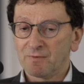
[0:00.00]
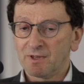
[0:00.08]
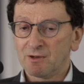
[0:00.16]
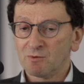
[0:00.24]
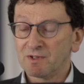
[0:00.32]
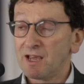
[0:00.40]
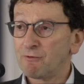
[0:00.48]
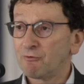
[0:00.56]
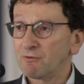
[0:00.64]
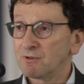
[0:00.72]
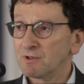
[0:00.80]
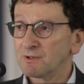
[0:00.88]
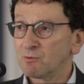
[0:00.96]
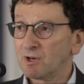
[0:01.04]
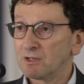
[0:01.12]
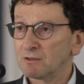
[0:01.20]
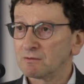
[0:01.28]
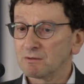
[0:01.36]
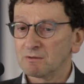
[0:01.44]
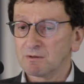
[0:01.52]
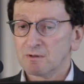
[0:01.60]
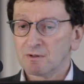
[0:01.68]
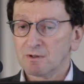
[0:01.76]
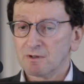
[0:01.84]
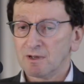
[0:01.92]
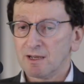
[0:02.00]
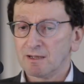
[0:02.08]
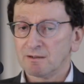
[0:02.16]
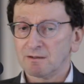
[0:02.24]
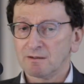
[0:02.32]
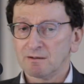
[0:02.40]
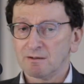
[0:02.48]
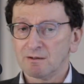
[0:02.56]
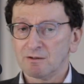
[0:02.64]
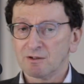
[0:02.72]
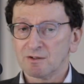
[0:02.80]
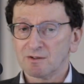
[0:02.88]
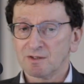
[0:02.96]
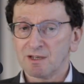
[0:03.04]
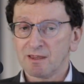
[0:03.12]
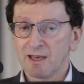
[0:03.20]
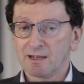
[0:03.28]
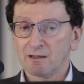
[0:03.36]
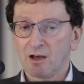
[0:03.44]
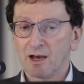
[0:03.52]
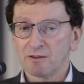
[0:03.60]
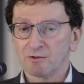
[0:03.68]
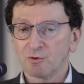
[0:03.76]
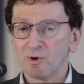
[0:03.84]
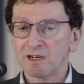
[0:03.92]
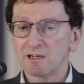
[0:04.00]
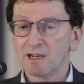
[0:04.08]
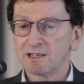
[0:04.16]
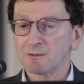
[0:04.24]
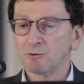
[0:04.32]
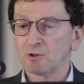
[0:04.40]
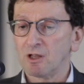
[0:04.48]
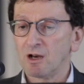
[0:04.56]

he was deaf as well. And you can see that line, the 20 decibel